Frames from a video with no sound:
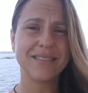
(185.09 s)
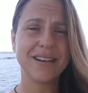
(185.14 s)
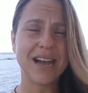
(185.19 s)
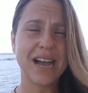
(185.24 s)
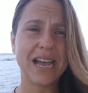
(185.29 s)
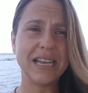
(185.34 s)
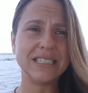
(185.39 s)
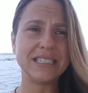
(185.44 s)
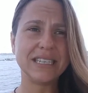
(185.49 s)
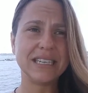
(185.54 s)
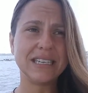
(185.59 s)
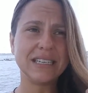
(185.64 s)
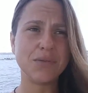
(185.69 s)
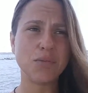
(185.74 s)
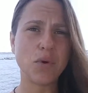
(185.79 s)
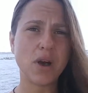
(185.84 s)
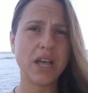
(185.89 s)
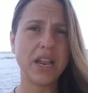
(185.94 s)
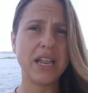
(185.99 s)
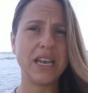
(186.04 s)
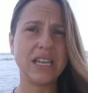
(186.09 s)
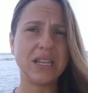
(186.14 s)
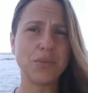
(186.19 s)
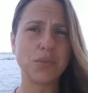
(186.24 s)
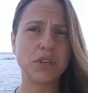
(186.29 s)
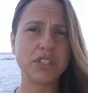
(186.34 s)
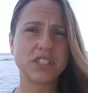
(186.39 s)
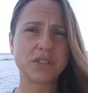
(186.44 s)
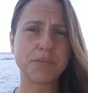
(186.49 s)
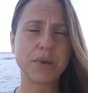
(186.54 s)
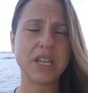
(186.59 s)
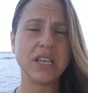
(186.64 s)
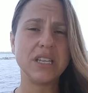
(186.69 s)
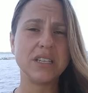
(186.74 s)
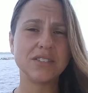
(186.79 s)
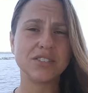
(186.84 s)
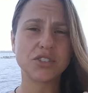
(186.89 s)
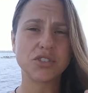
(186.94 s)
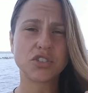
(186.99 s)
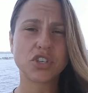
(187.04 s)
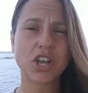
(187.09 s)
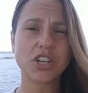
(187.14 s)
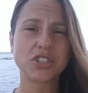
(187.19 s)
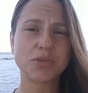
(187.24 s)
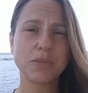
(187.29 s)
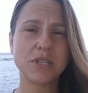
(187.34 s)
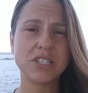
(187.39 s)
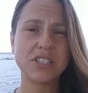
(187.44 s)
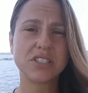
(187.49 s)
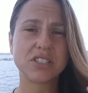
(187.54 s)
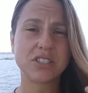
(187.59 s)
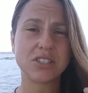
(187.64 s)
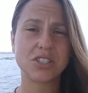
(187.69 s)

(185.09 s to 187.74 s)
I didn't want anyone's opinions or judgments to